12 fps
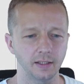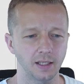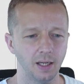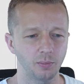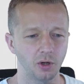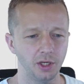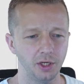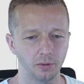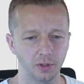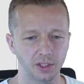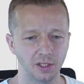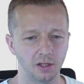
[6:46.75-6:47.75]
type right here,
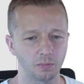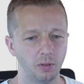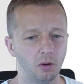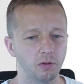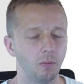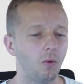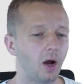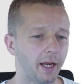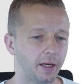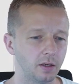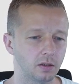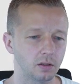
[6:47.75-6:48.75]
we can see they're both
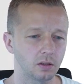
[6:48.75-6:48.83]
white,